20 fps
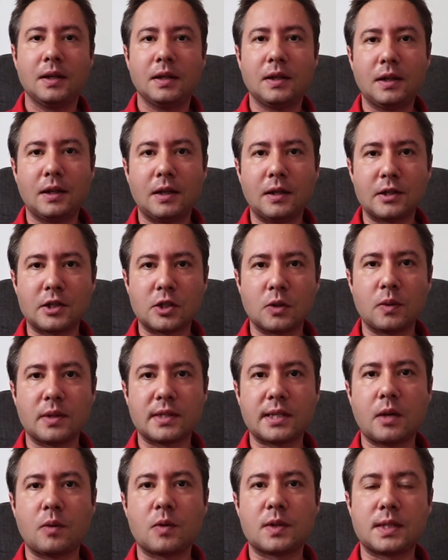So
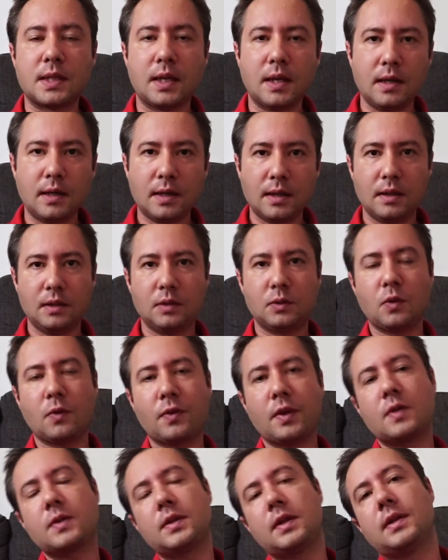as I was saying, in
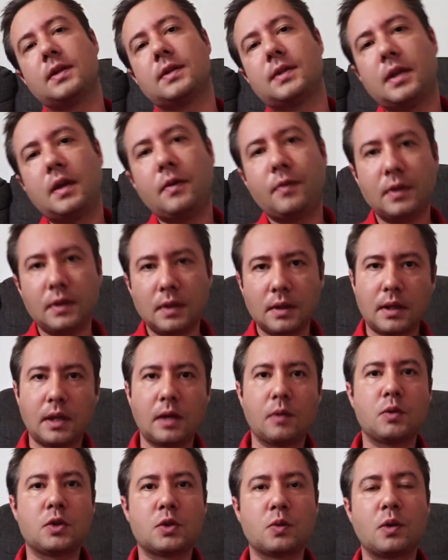2007, I
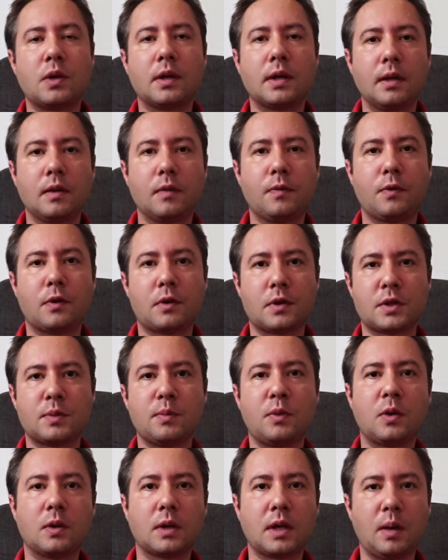was working for a
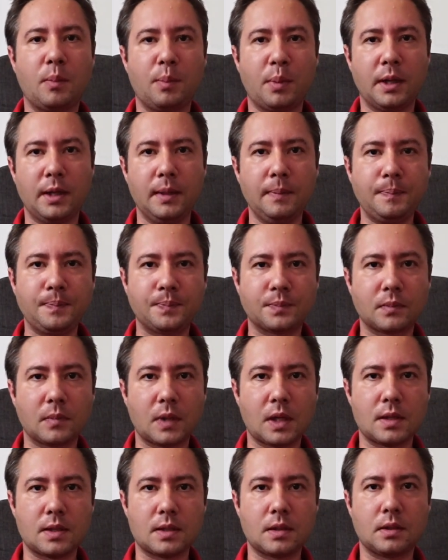small company
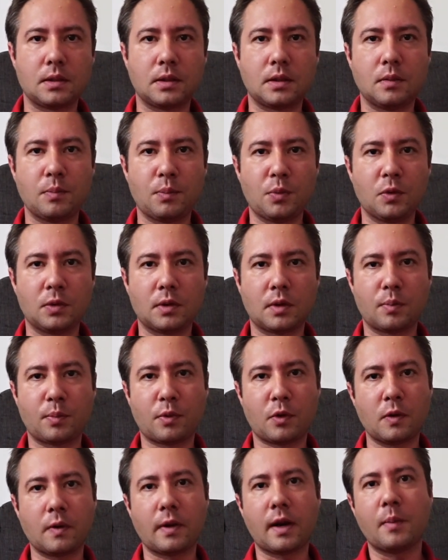as a computer
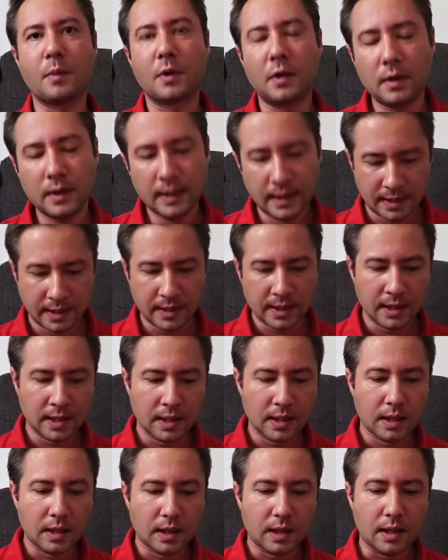programmer,
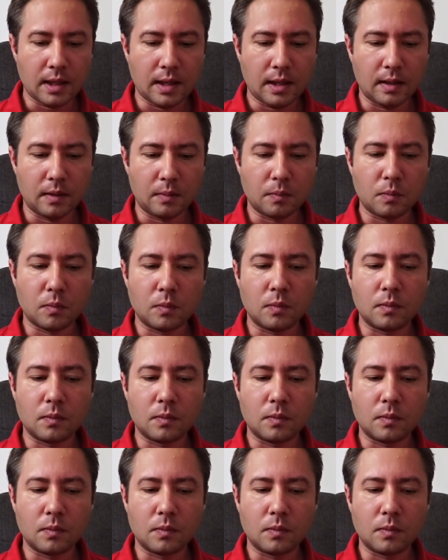and